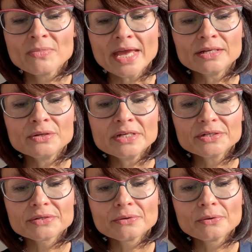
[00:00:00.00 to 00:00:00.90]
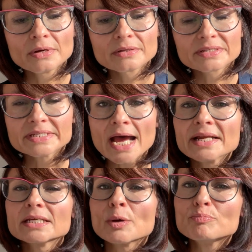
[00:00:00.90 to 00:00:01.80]
And you need to
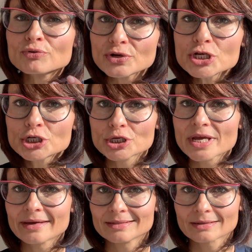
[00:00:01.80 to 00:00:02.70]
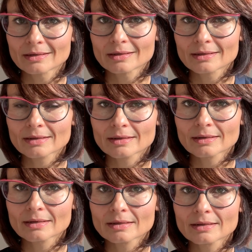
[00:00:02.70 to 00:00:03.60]
start appreciating
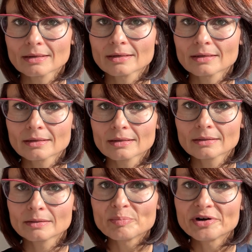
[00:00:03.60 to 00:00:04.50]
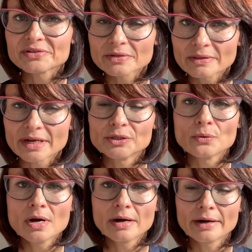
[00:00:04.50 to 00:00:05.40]
the person that you
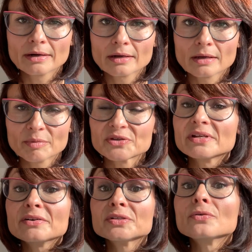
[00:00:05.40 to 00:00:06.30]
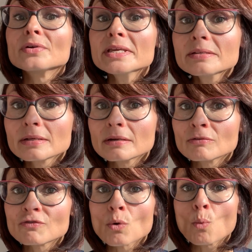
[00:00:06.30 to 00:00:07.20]
are, because there is a reason
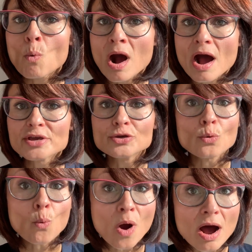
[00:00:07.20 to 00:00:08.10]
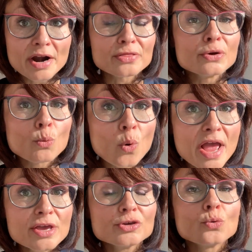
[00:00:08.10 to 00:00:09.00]
for why you are the way
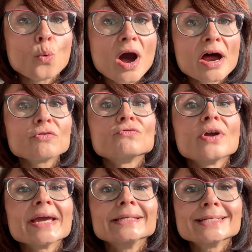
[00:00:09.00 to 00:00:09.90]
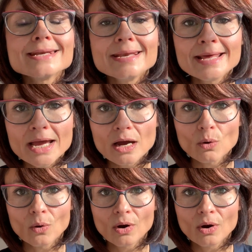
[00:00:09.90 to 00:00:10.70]
you are right now.